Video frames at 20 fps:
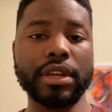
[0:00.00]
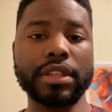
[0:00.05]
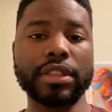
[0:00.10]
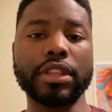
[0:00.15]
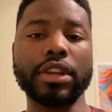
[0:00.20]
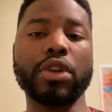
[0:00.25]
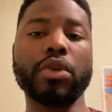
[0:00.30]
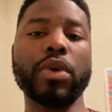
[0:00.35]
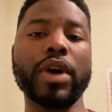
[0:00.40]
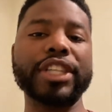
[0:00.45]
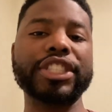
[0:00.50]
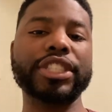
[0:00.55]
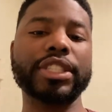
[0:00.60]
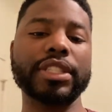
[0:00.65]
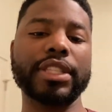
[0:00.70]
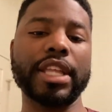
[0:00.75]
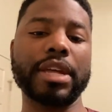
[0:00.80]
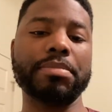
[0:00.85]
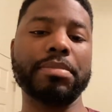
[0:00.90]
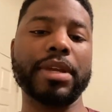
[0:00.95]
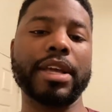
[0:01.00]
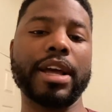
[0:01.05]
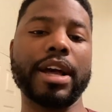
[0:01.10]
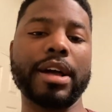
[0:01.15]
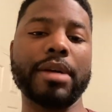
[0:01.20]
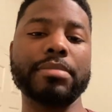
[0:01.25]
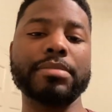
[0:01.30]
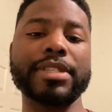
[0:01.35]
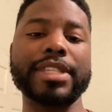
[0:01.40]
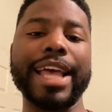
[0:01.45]
the question then
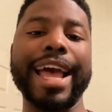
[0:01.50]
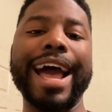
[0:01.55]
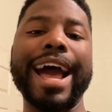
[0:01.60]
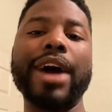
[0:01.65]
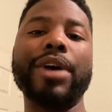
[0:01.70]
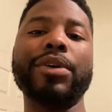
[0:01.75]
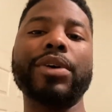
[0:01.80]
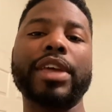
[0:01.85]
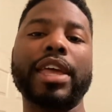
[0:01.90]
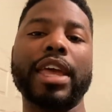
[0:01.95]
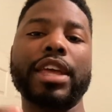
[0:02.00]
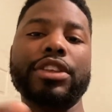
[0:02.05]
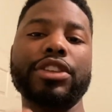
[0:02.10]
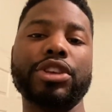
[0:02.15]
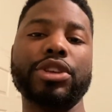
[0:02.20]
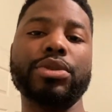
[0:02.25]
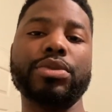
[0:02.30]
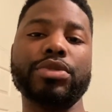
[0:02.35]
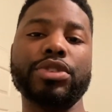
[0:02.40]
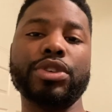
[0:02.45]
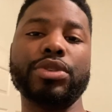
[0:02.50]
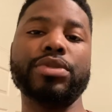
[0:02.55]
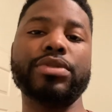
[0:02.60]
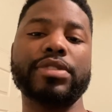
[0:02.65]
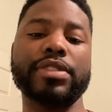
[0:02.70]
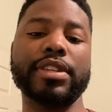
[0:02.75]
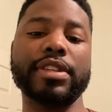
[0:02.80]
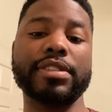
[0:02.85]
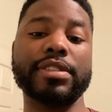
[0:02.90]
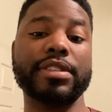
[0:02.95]
becomes, how can you
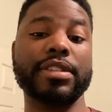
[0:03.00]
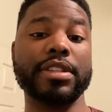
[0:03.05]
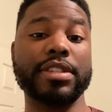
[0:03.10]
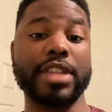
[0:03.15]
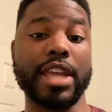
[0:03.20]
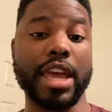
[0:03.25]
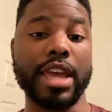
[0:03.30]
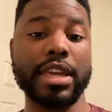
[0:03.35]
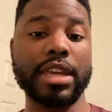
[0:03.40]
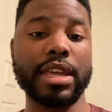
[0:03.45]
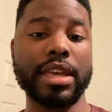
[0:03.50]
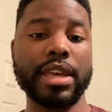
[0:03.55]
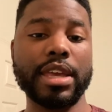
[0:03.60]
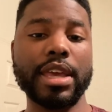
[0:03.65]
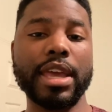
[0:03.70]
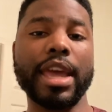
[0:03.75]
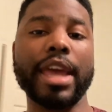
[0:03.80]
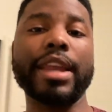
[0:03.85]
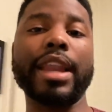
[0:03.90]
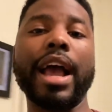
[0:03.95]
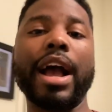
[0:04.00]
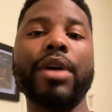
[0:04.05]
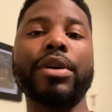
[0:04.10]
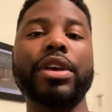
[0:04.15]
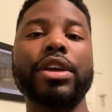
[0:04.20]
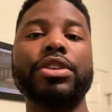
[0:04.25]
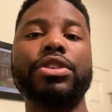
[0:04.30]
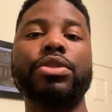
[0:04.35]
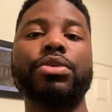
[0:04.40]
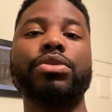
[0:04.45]
use this today, and how
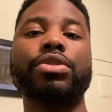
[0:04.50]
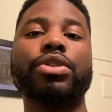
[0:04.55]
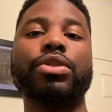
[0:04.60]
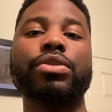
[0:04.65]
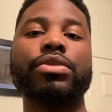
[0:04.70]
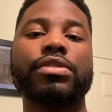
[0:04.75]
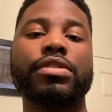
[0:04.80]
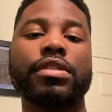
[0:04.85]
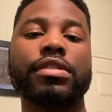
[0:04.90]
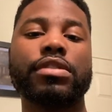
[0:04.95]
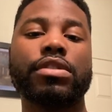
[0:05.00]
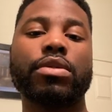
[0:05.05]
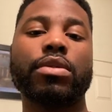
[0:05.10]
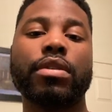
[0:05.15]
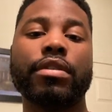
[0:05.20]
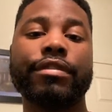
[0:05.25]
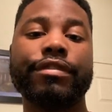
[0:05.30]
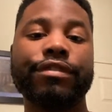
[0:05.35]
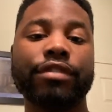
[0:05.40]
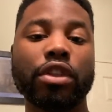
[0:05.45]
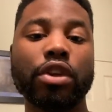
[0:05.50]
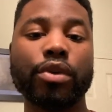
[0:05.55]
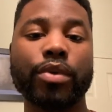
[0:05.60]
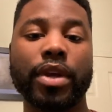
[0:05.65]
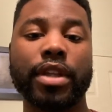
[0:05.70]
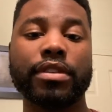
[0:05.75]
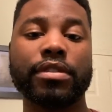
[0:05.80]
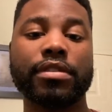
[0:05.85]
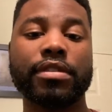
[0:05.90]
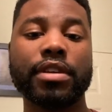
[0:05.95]
can you use this to
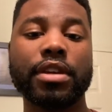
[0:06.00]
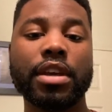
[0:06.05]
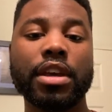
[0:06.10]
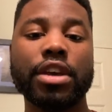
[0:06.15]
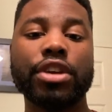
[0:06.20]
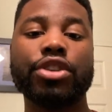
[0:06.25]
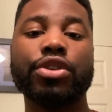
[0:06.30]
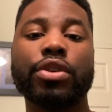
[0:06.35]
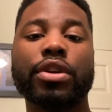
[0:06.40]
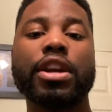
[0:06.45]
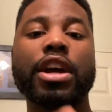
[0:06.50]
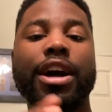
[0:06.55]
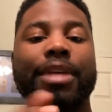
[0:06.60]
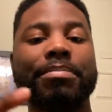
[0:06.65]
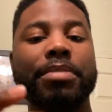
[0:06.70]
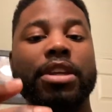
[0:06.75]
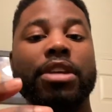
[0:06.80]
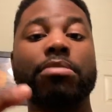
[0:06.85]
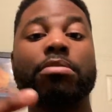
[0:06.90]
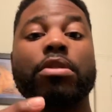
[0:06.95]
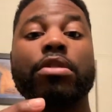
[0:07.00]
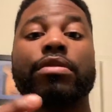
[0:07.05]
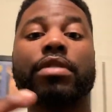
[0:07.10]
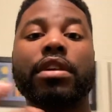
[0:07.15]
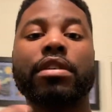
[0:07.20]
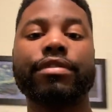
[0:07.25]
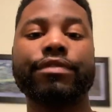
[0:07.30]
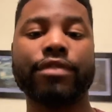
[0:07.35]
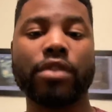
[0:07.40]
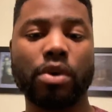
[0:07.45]
influence your company moving
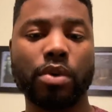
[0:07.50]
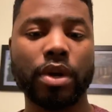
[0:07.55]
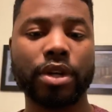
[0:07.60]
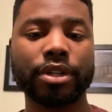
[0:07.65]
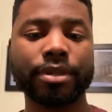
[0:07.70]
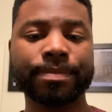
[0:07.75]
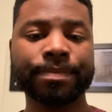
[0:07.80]
forward?